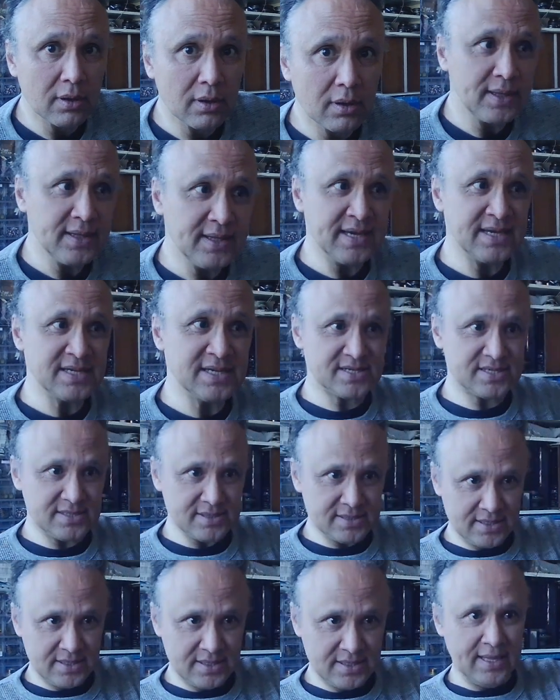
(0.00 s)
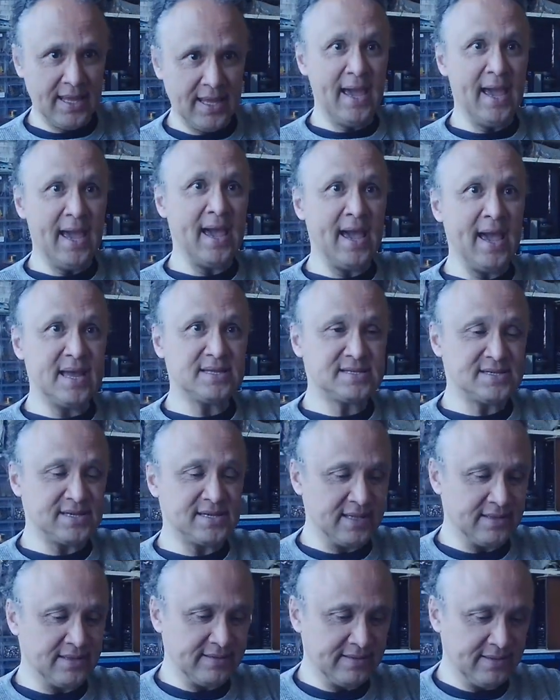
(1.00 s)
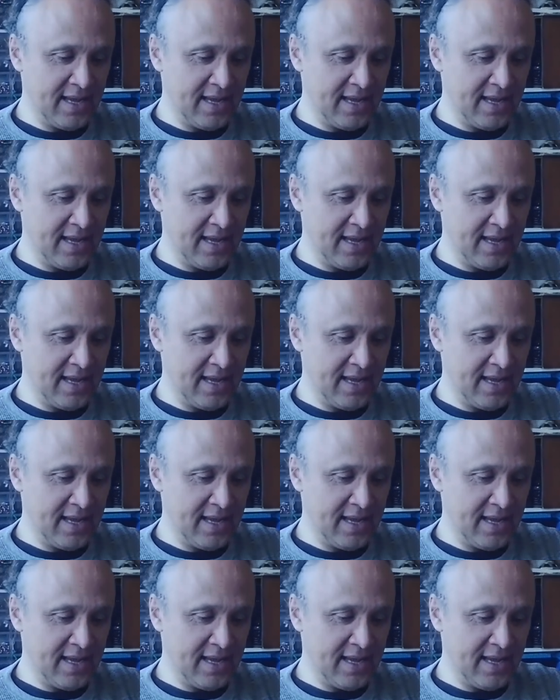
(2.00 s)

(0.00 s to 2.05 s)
Yes, that's it.